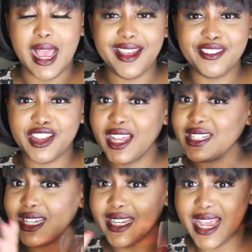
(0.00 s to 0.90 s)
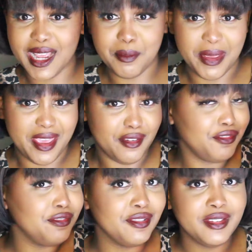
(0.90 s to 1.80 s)
I've got a young
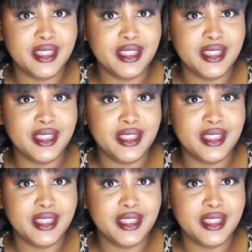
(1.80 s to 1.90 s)
Bev,